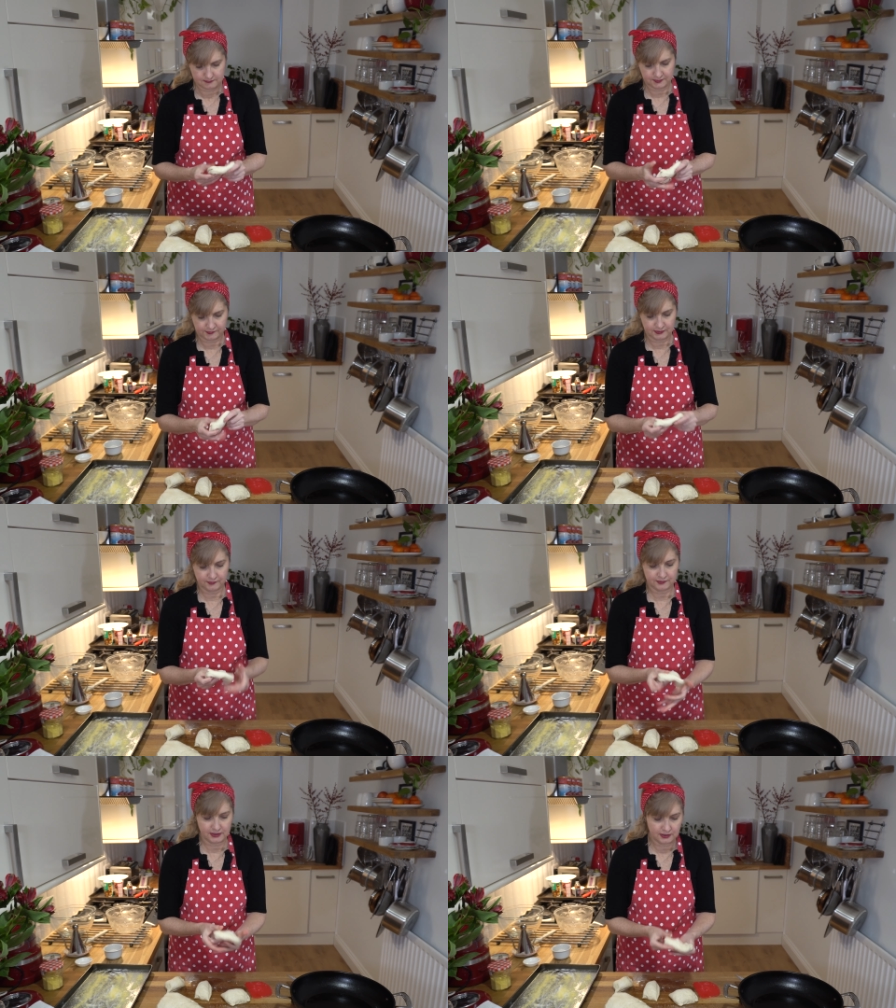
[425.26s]
Just going to
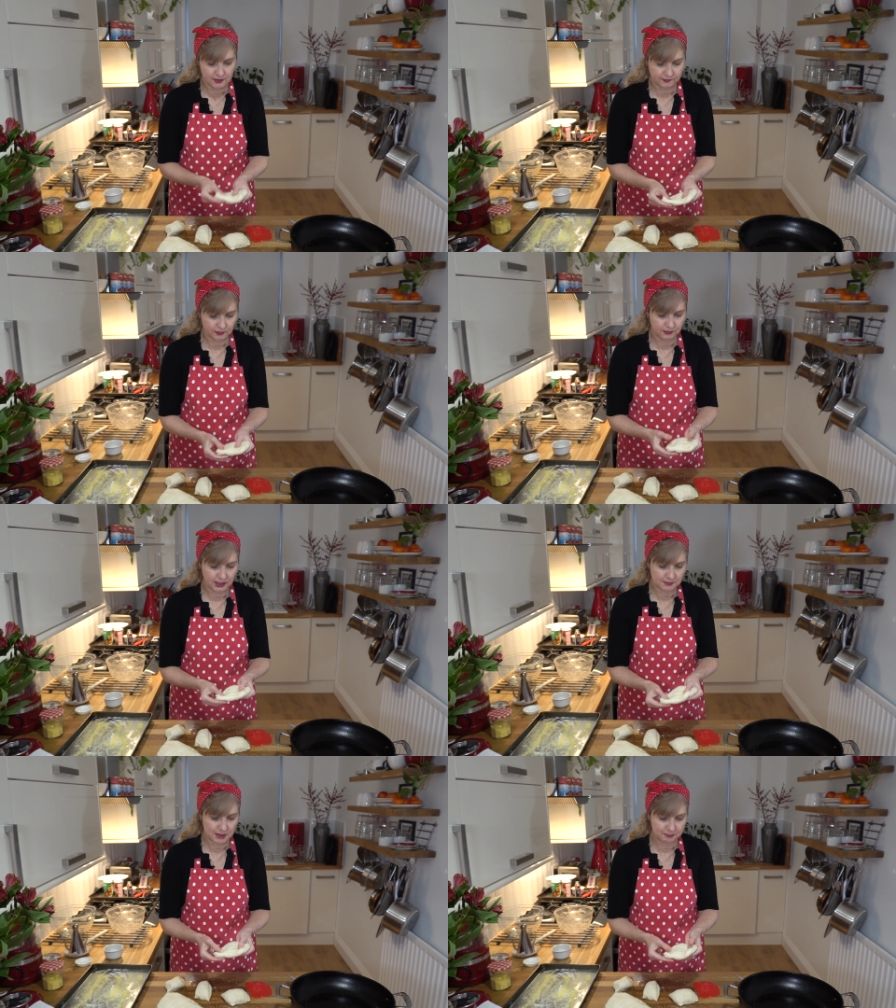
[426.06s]
start. So
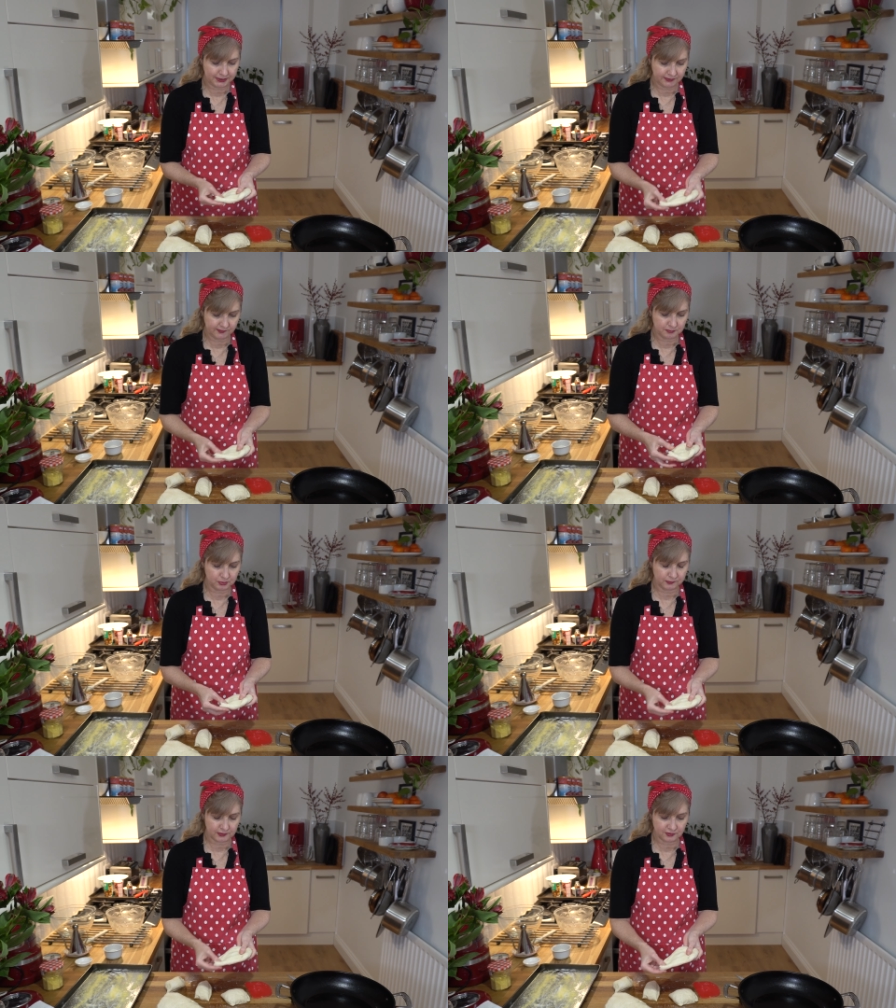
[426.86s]
like my pizza
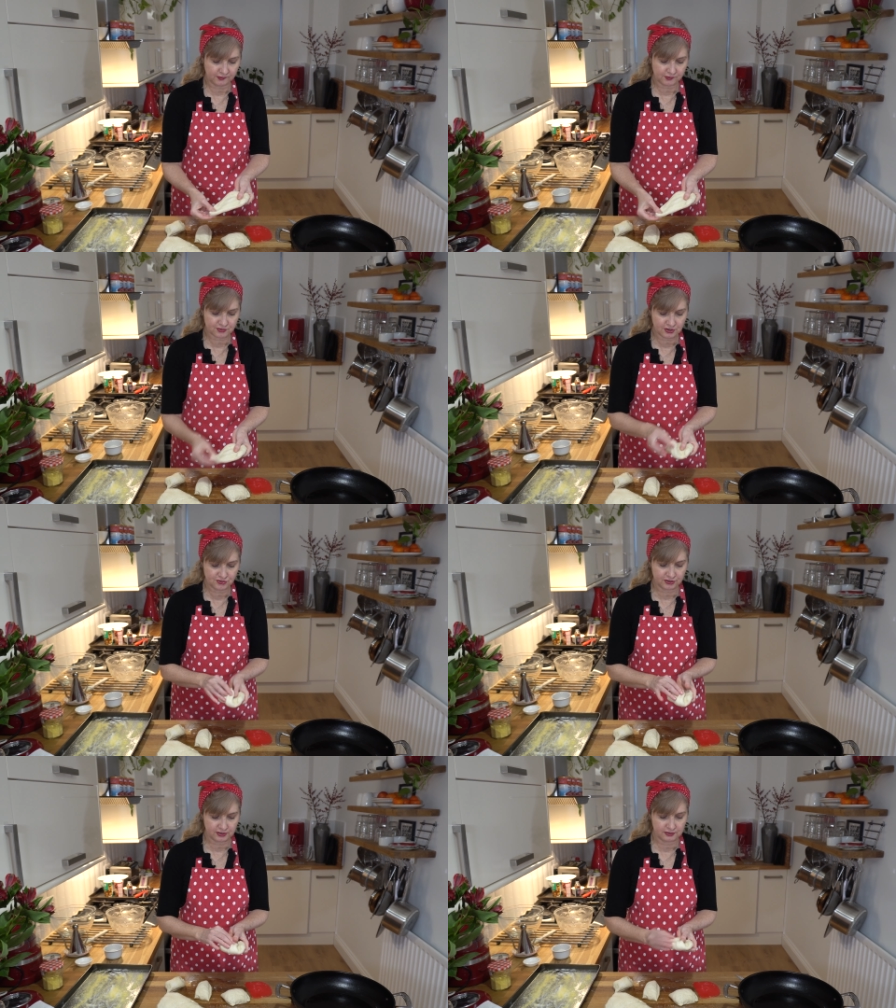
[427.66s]
balls, I just
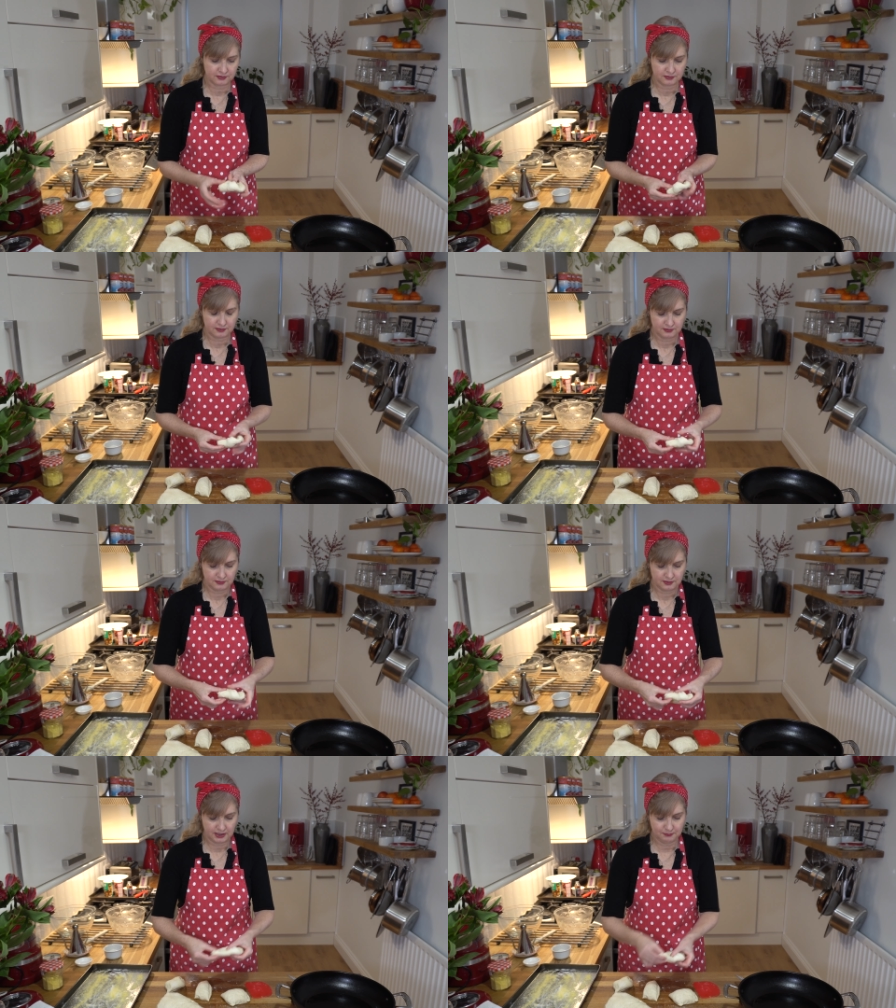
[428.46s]
stretch it
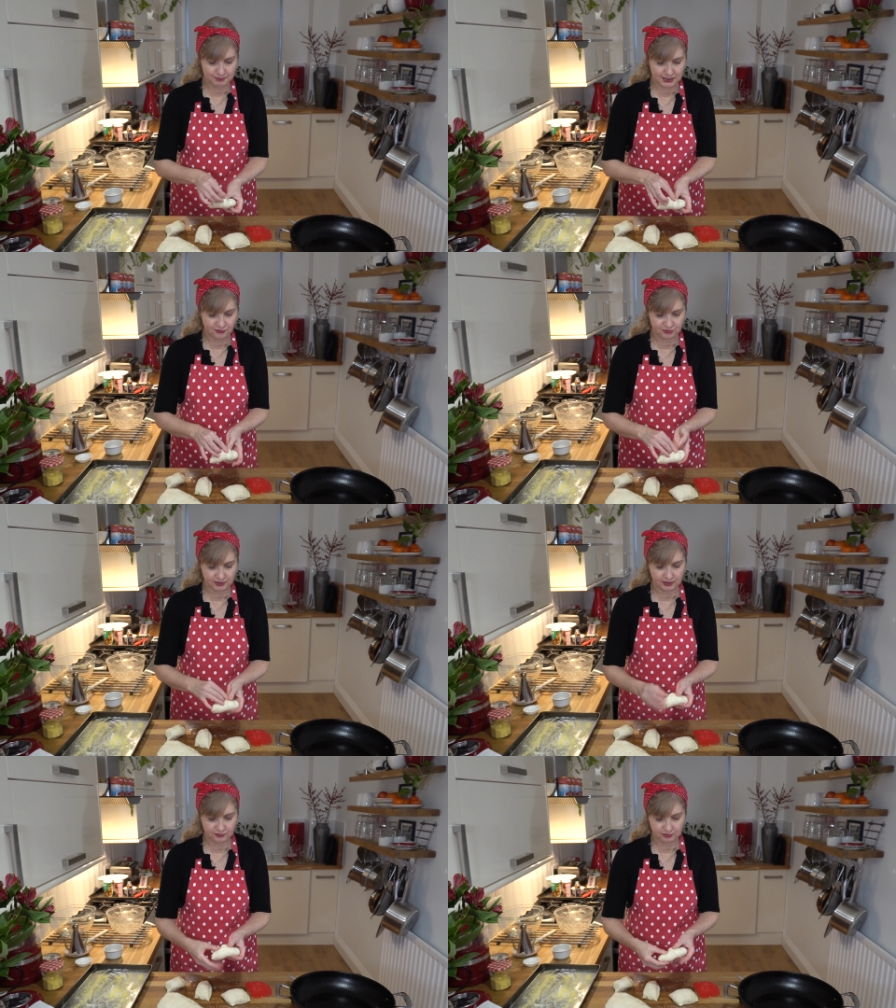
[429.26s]
and pinch it
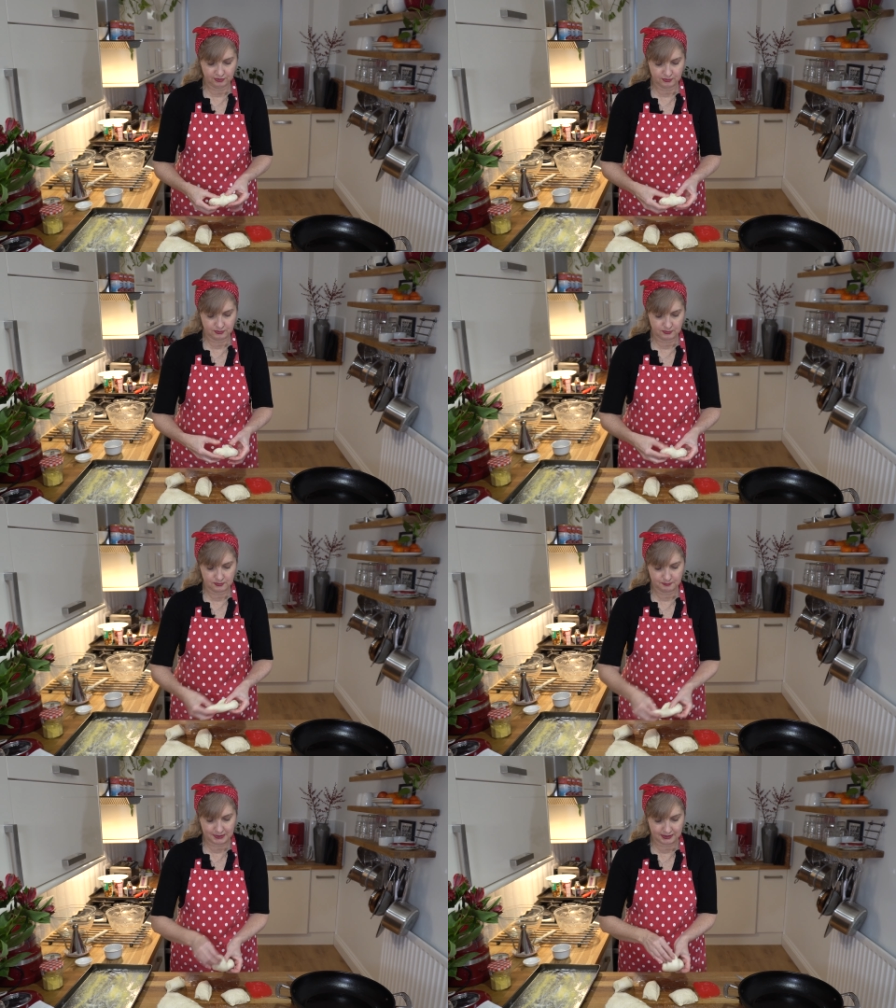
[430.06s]
into
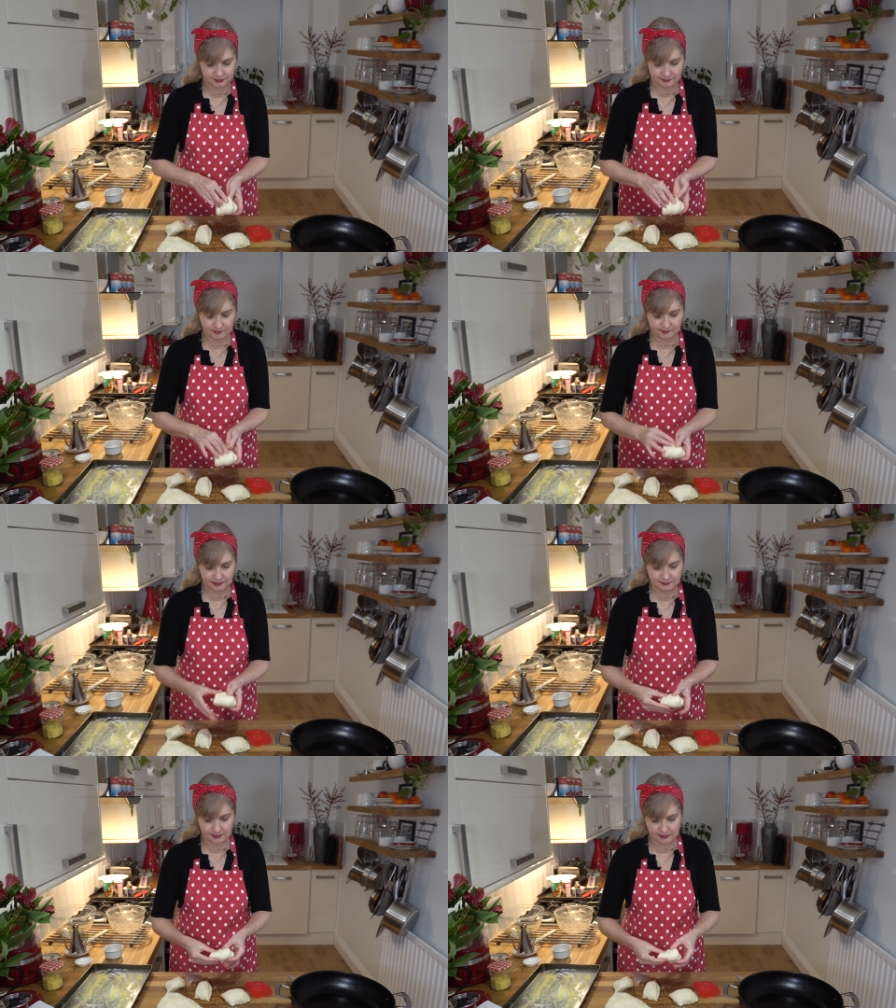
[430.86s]
back into the
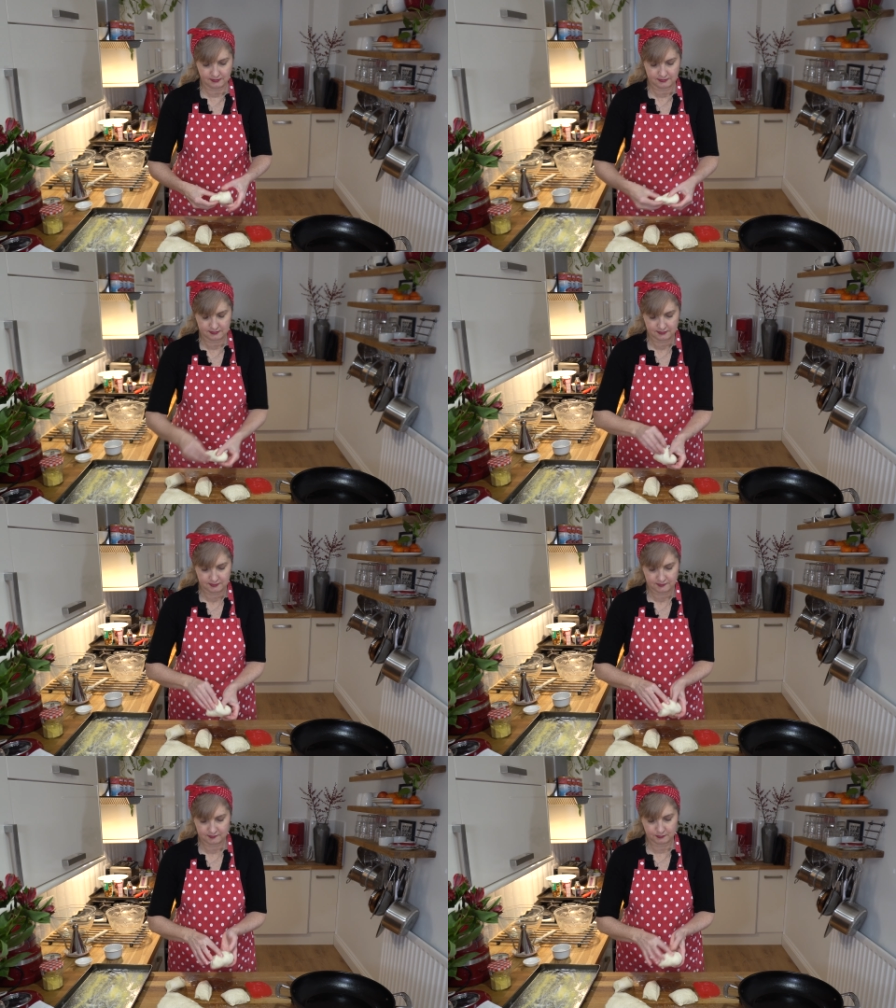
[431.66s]
center.
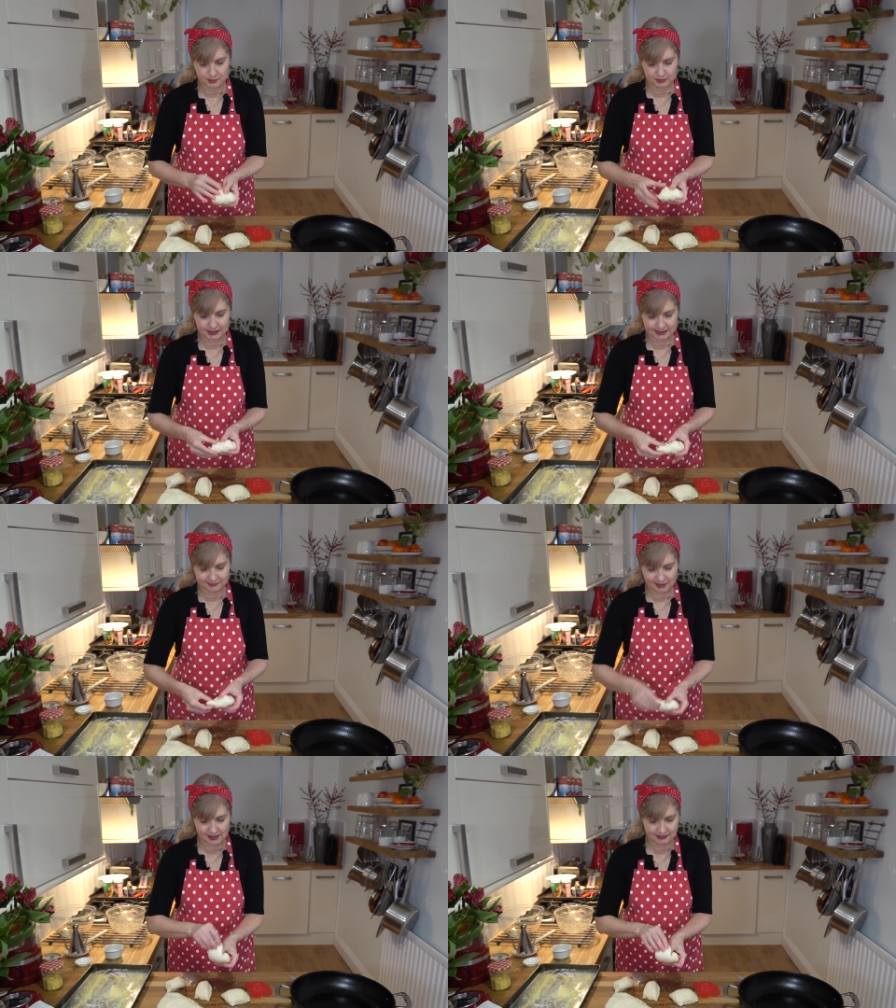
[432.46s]
So we've got like a
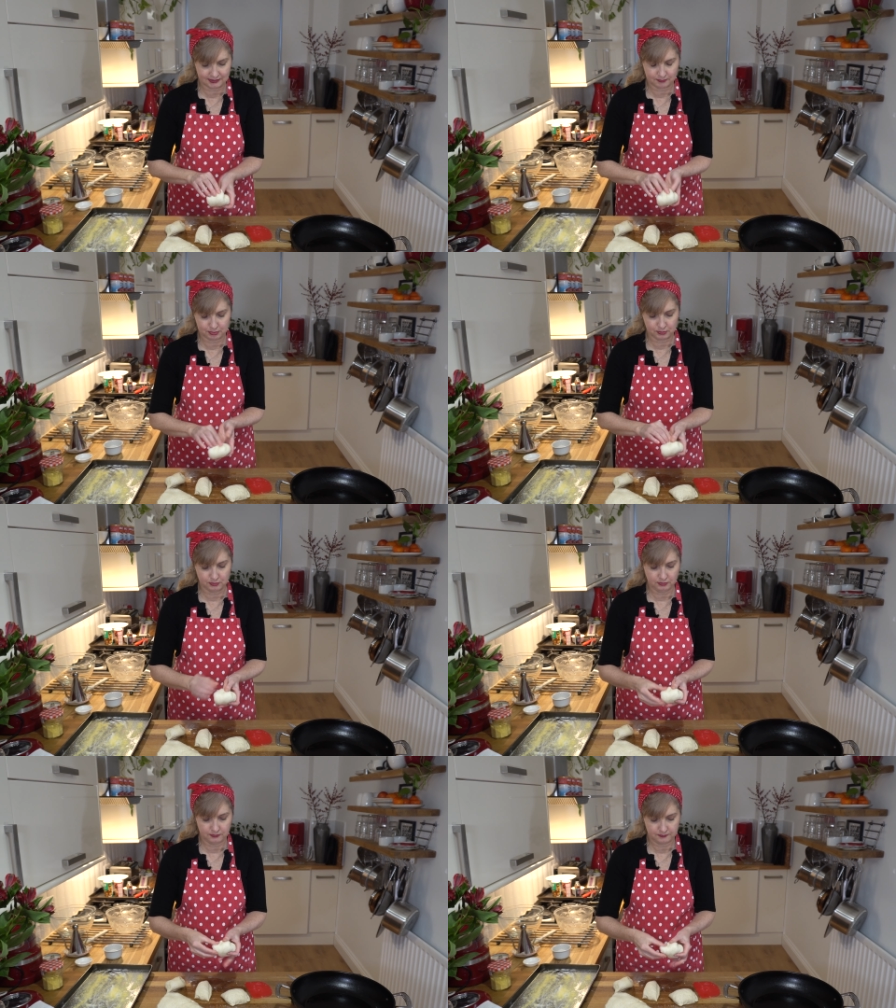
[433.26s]
tight little
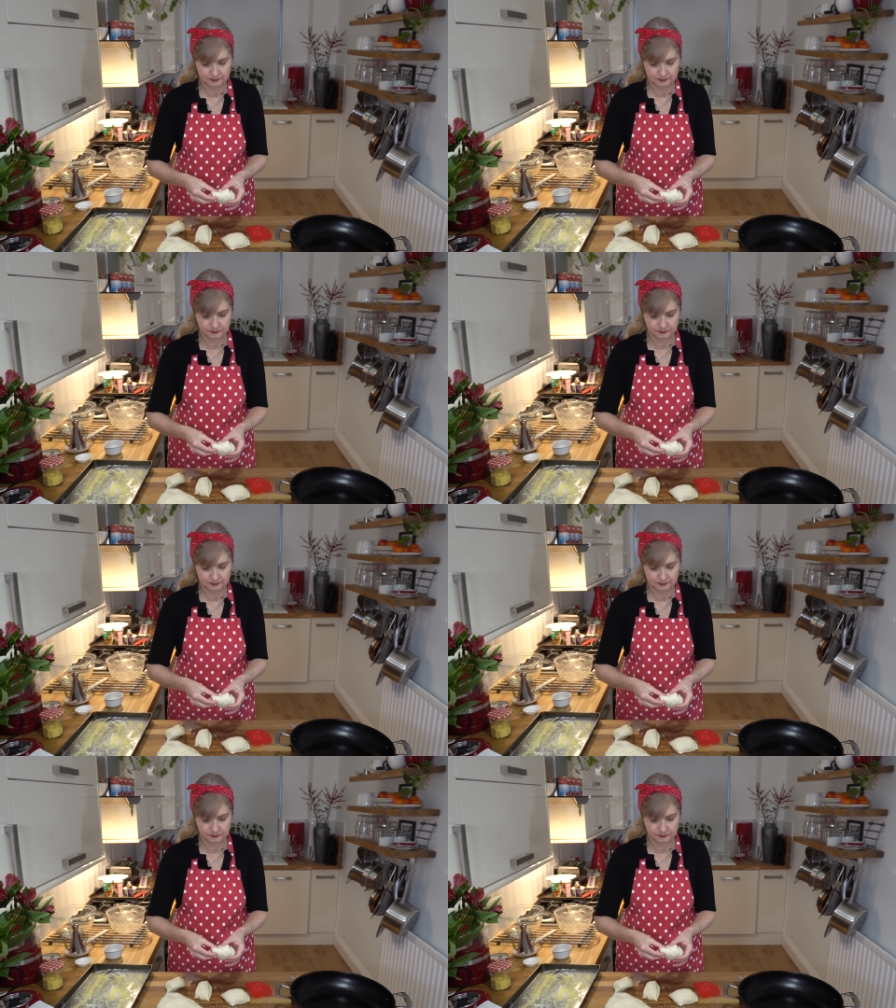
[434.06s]
ball.